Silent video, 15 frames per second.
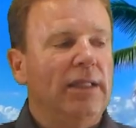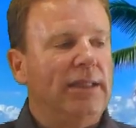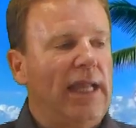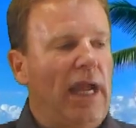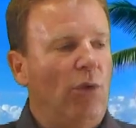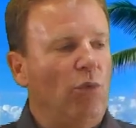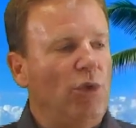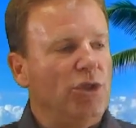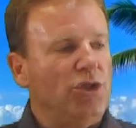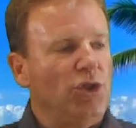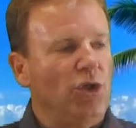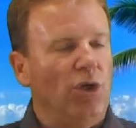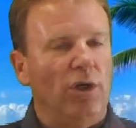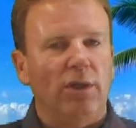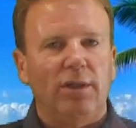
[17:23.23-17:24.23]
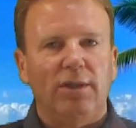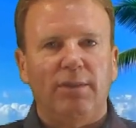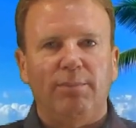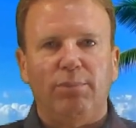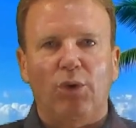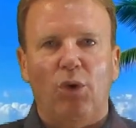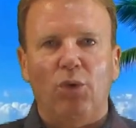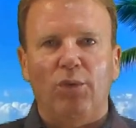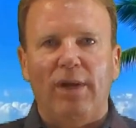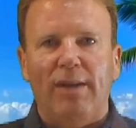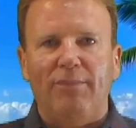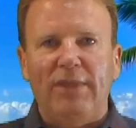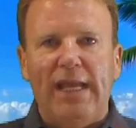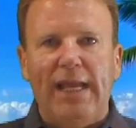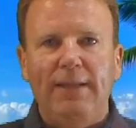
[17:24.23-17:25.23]
that was your
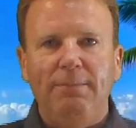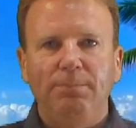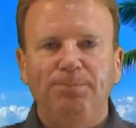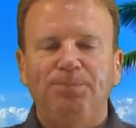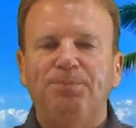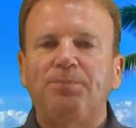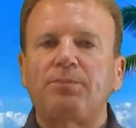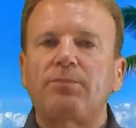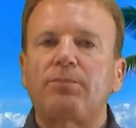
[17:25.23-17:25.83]
program then.